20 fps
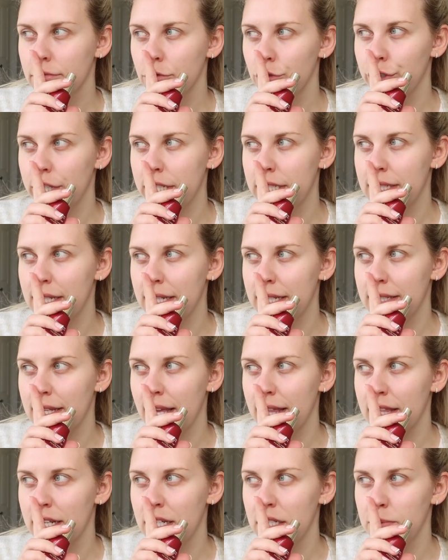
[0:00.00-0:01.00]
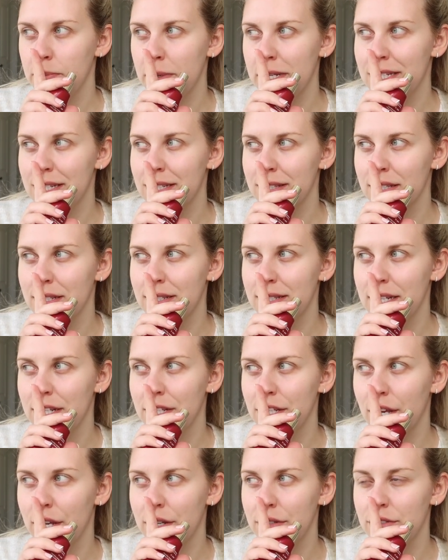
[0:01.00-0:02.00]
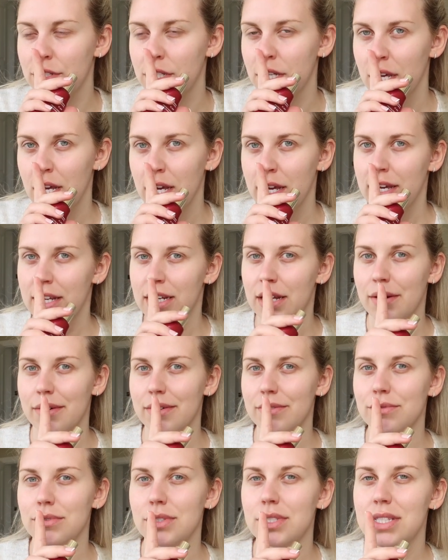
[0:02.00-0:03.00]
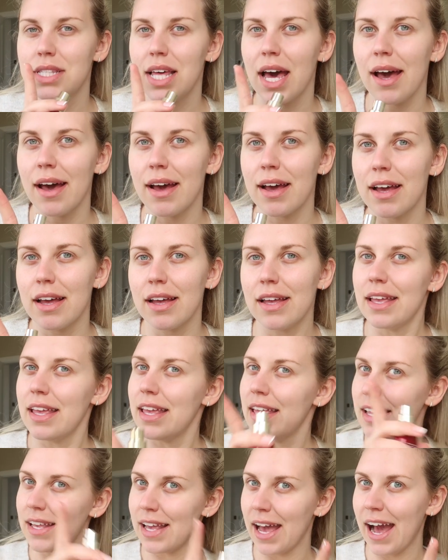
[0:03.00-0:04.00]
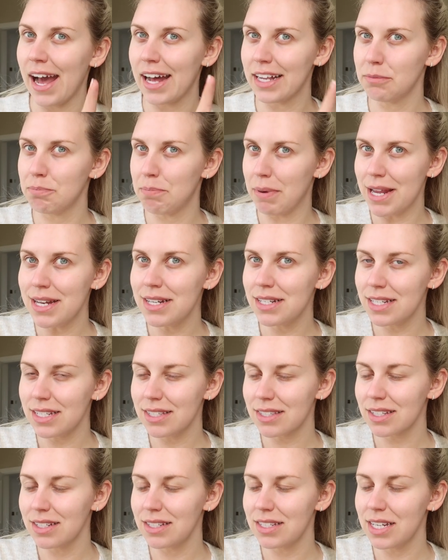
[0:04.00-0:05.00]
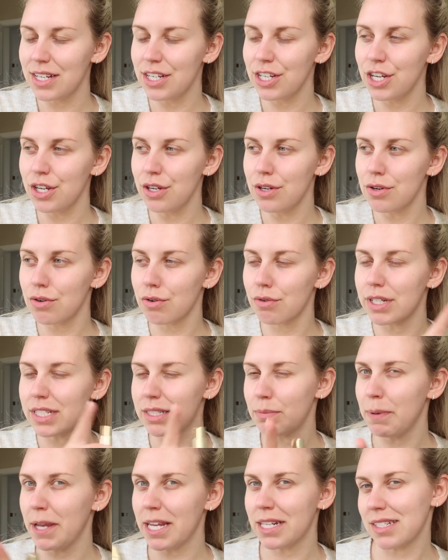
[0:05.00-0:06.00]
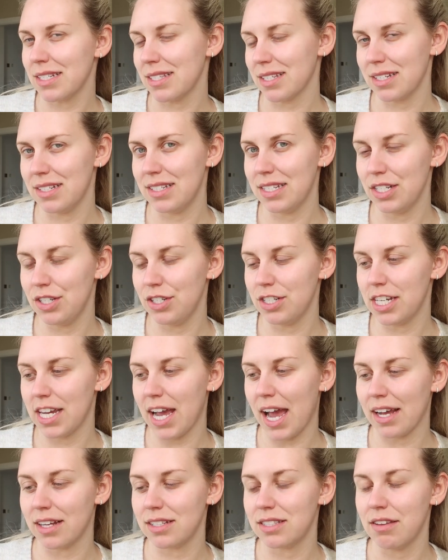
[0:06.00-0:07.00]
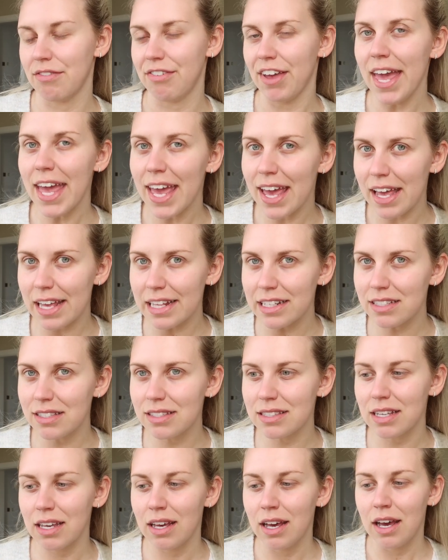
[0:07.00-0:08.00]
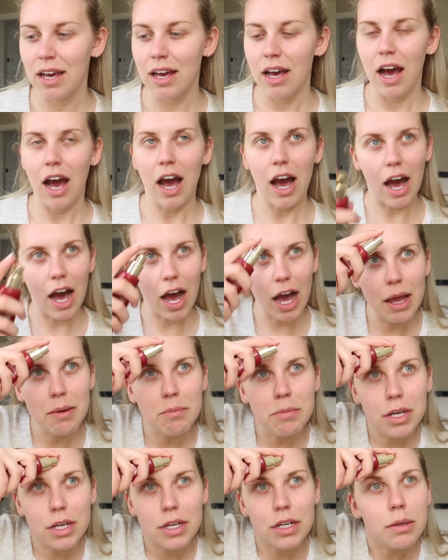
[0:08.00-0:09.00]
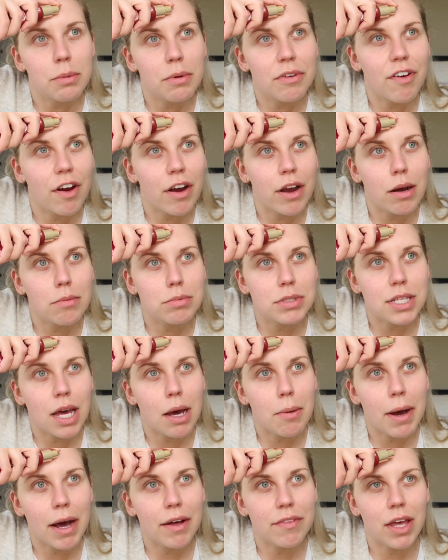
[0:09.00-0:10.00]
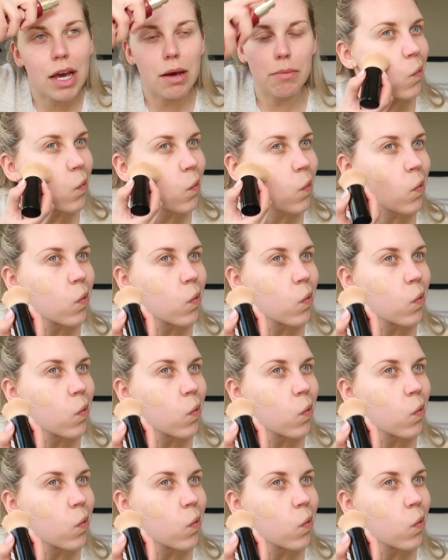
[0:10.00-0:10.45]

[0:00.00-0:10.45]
recently saying that it's been discontinued. Now, was that it had been discontinued or it's being discontinued again? Because if it is, I'm gonna be very upset about that.